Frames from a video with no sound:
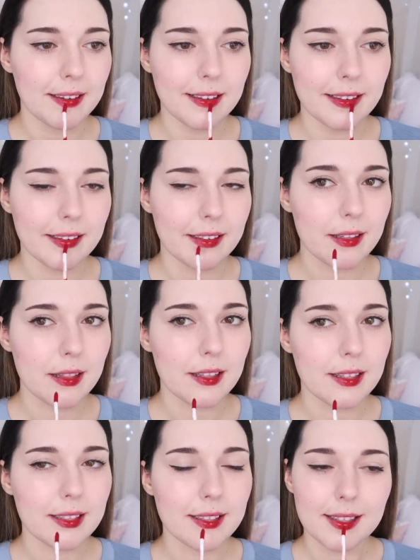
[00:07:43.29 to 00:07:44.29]
It's a little
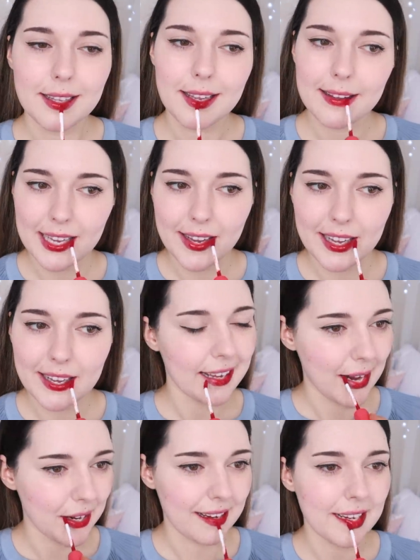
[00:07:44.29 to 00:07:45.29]
bit dustier in
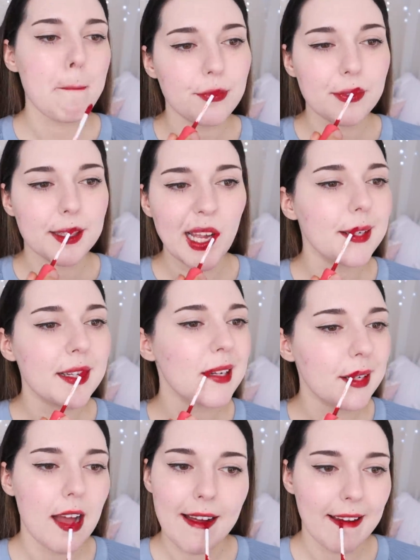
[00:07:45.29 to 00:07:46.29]
colour and it's still really
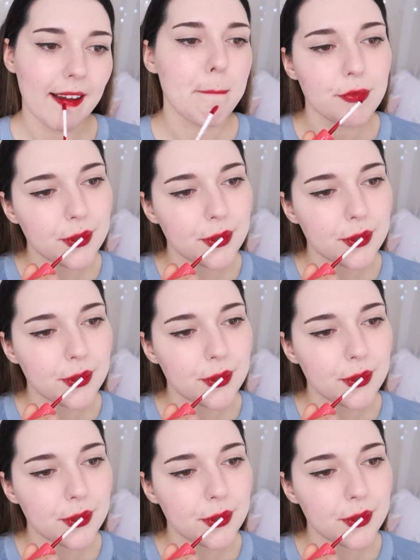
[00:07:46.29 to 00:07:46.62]
pretty.